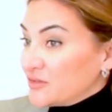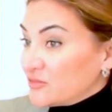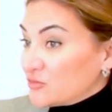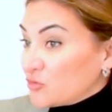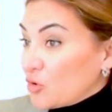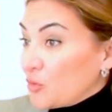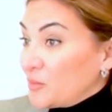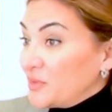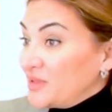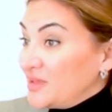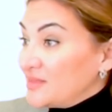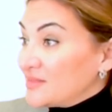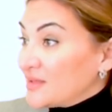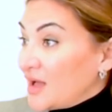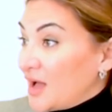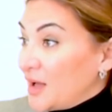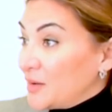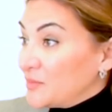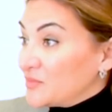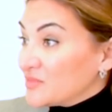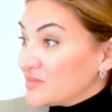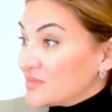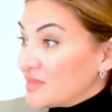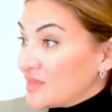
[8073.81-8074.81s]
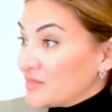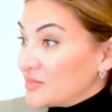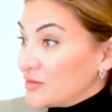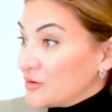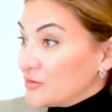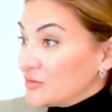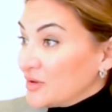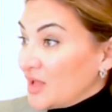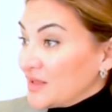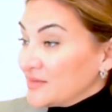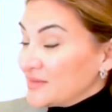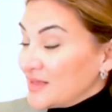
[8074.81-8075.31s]
so many times, that they're
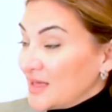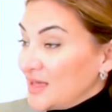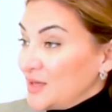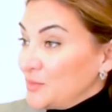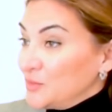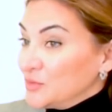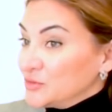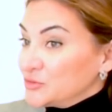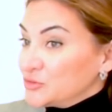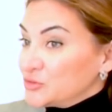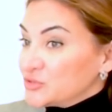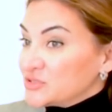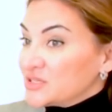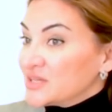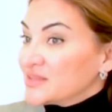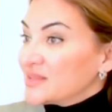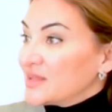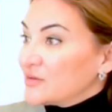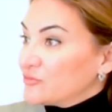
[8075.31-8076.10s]
not able to sit